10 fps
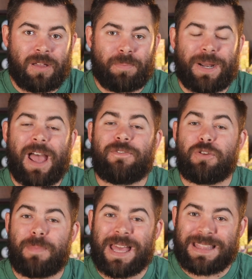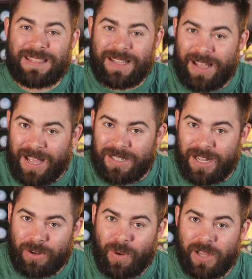But have you met the
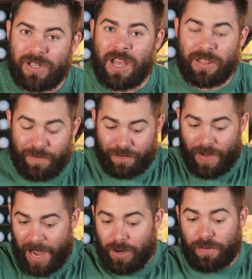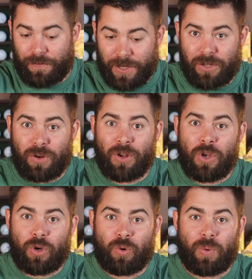Antichrist, the final figure
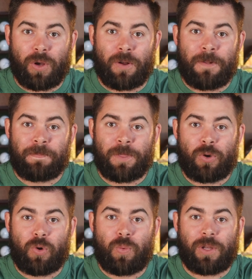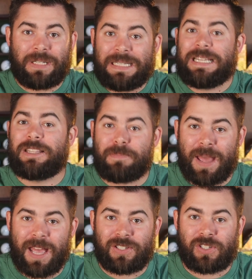who will who will lead the
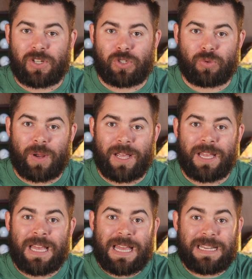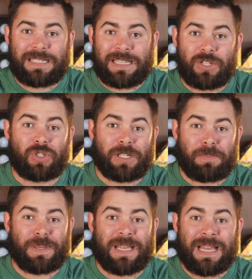masses astray and essentially
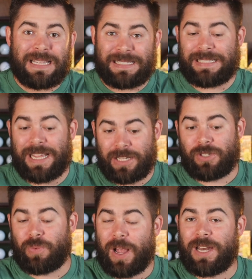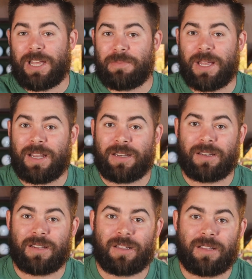be Satan's right-hand man?
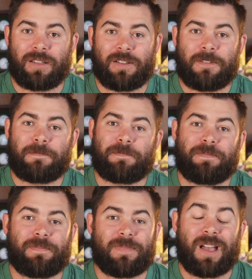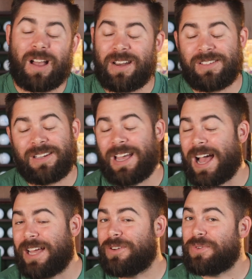Honestly,
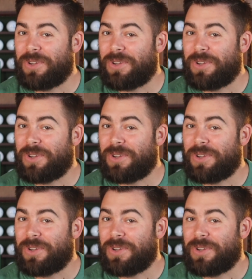I don't